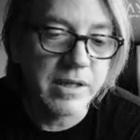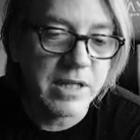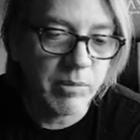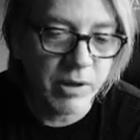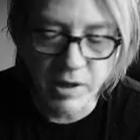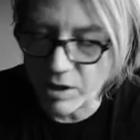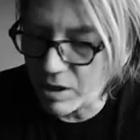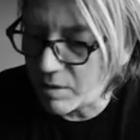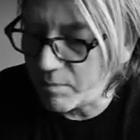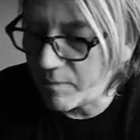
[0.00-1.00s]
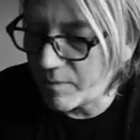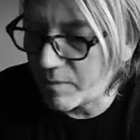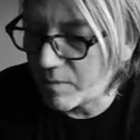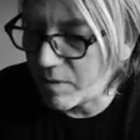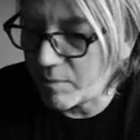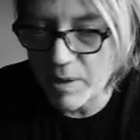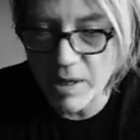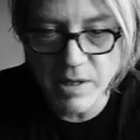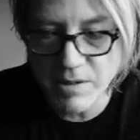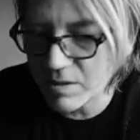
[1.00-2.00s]
table. I'm going to hit
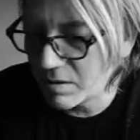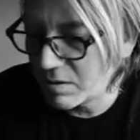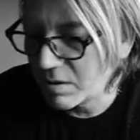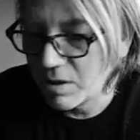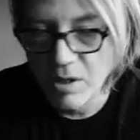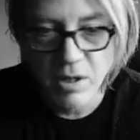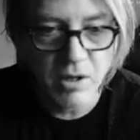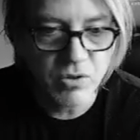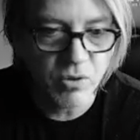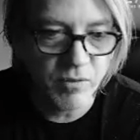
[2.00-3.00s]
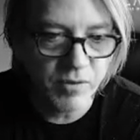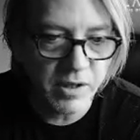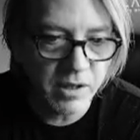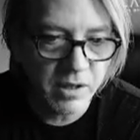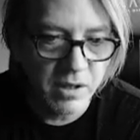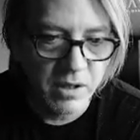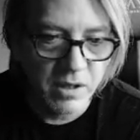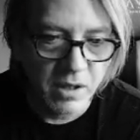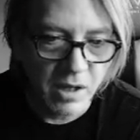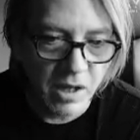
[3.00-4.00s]
paste, control V,
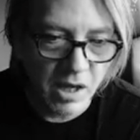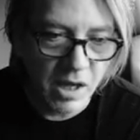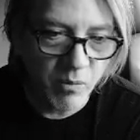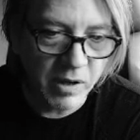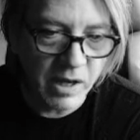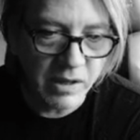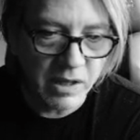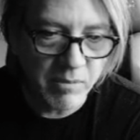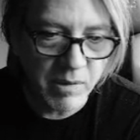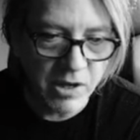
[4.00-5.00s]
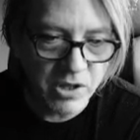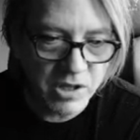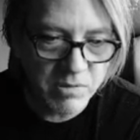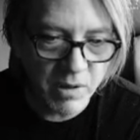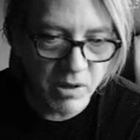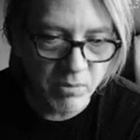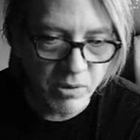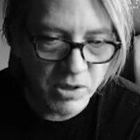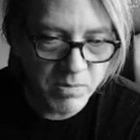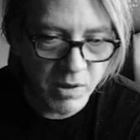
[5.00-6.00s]
and we got the magic spell,
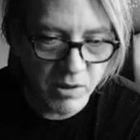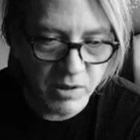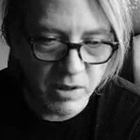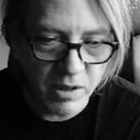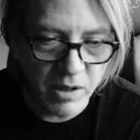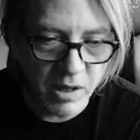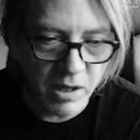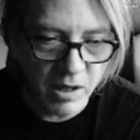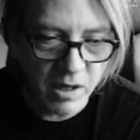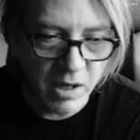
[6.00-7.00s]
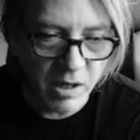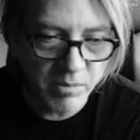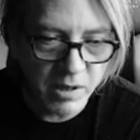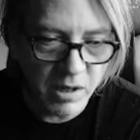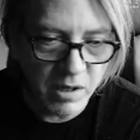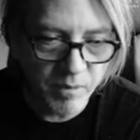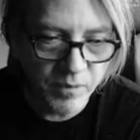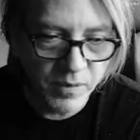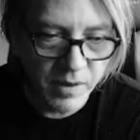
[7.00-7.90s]
book spell in there, and I'm going to hit update,